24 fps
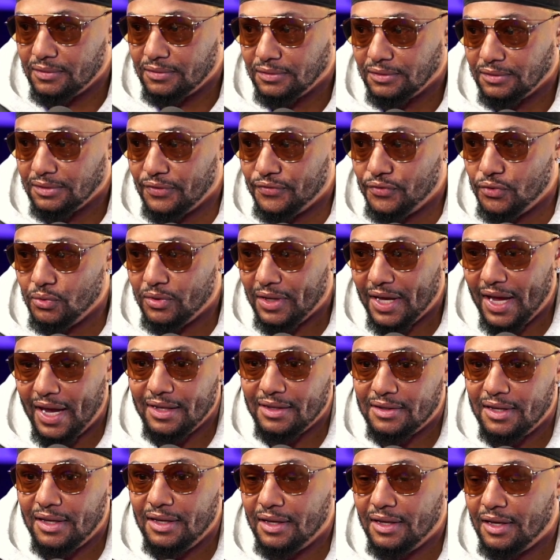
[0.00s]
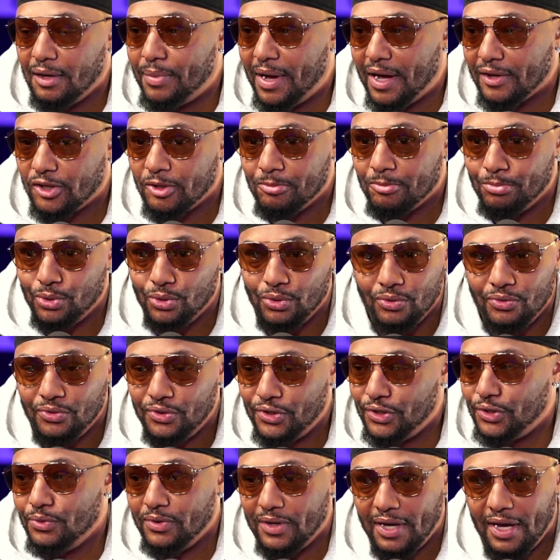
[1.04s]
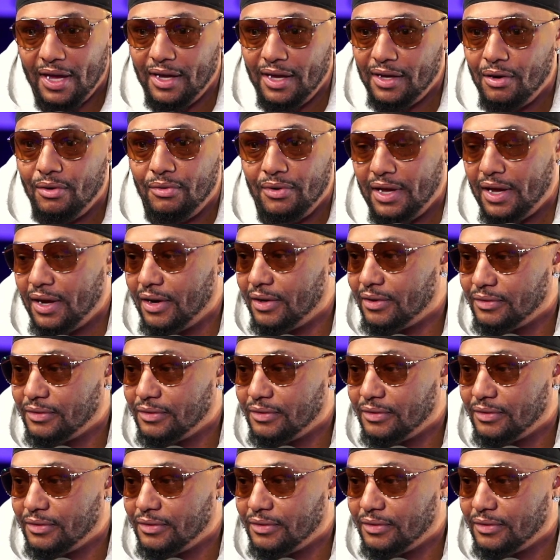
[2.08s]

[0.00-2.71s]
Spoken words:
If you can't think about the moon, you can't go there.